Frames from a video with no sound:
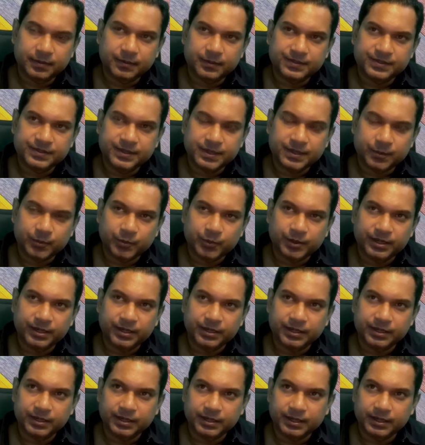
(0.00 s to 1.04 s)

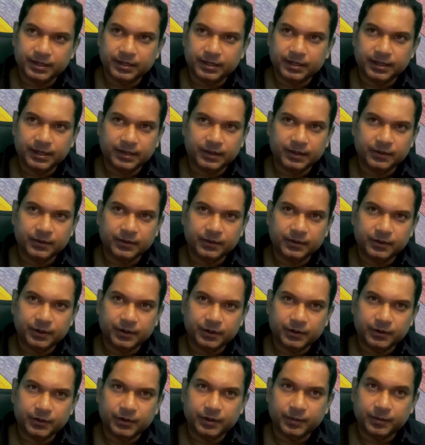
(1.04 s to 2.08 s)
someone,
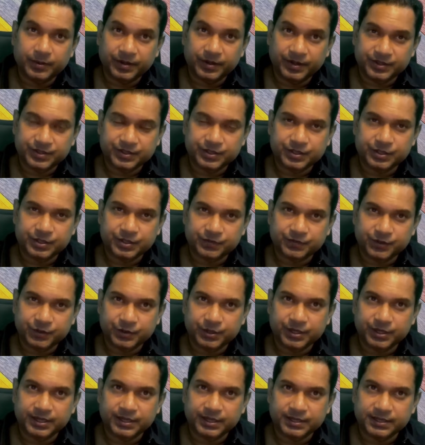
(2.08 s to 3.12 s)
a president of the
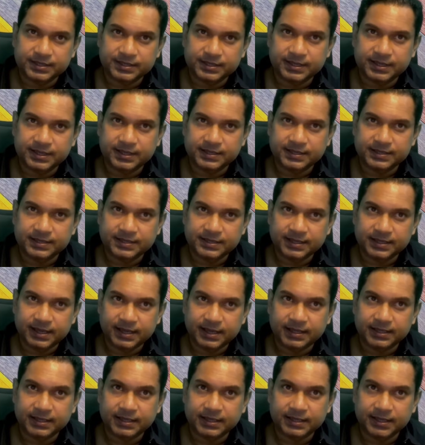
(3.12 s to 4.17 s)
United States,
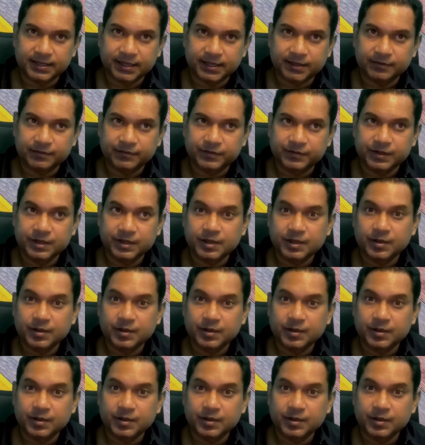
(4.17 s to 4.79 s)
say that they've